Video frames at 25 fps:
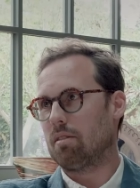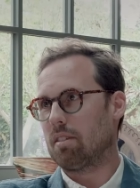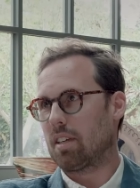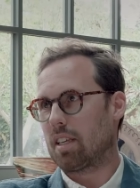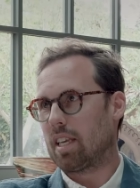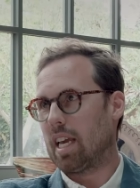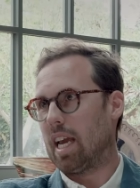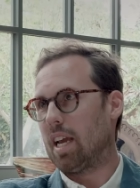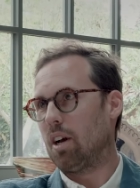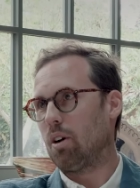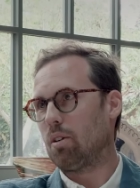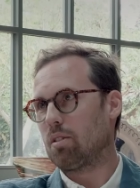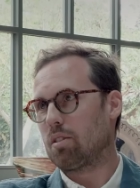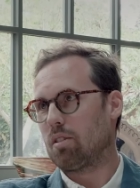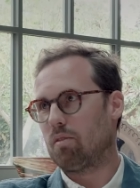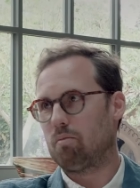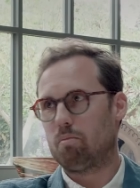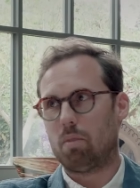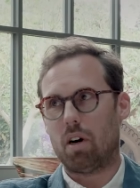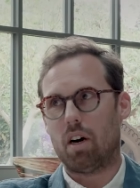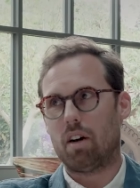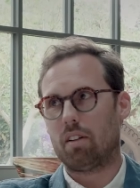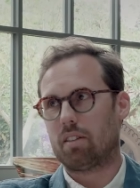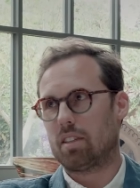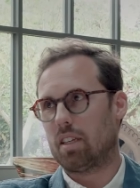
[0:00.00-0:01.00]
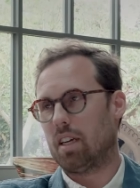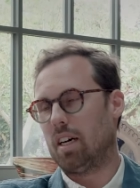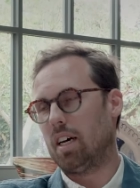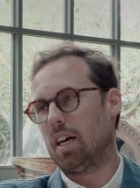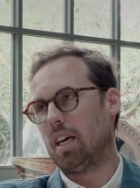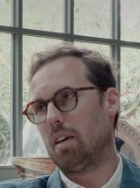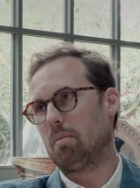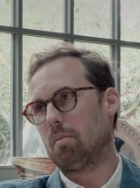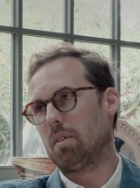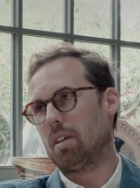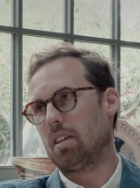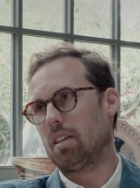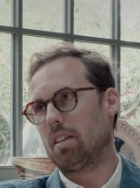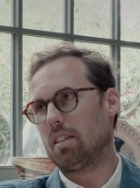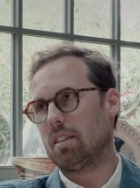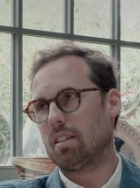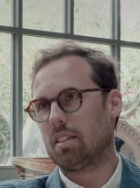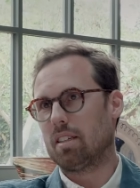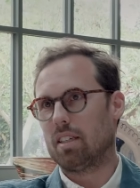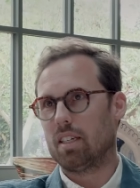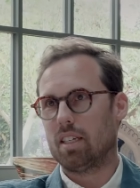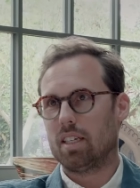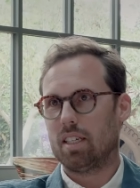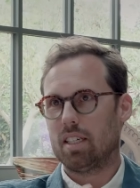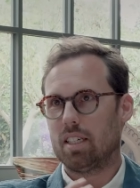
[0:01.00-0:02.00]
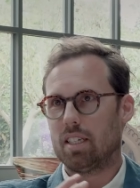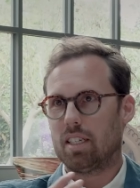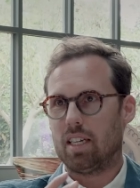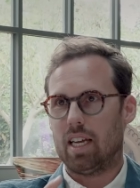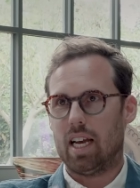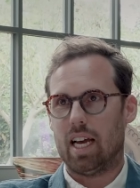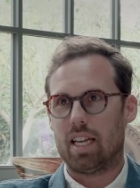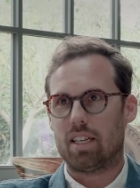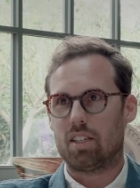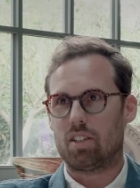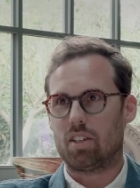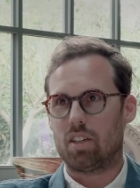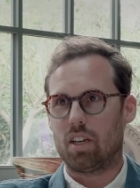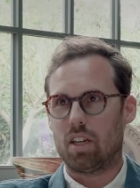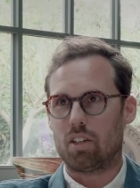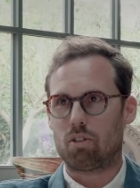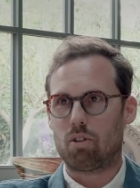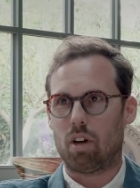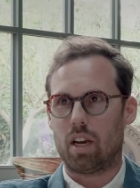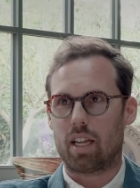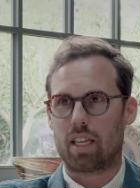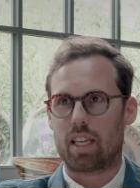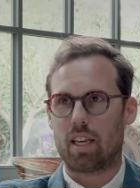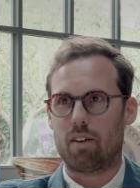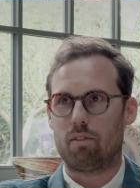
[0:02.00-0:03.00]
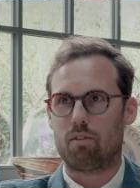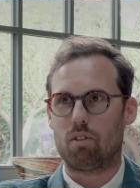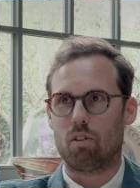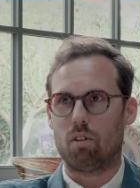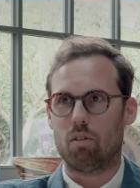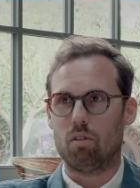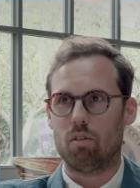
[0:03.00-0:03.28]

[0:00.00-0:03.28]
the chaos of bath time and trying to give